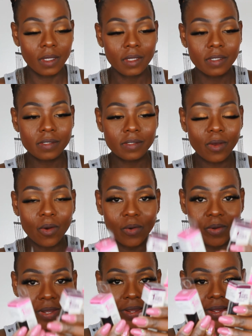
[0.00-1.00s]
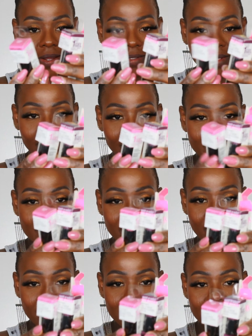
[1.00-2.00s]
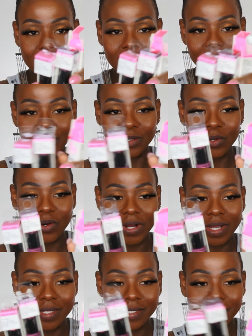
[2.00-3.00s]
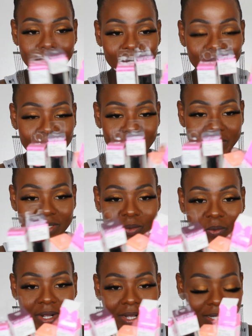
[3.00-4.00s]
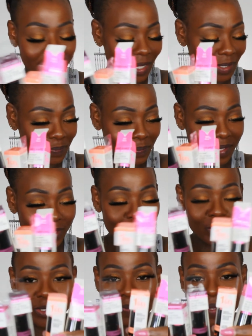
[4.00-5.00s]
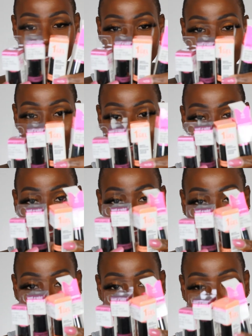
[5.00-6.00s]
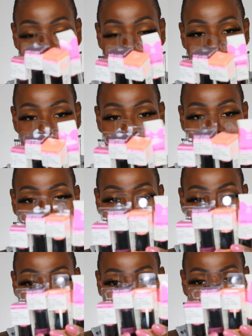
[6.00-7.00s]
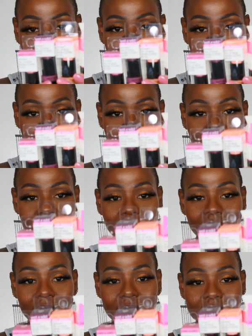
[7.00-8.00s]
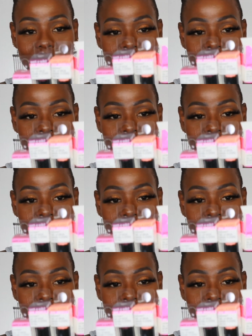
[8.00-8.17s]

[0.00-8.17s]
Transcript: So here are the lipsticks, and you all can tell the reason why I picked those pencils to be able to match them. And this is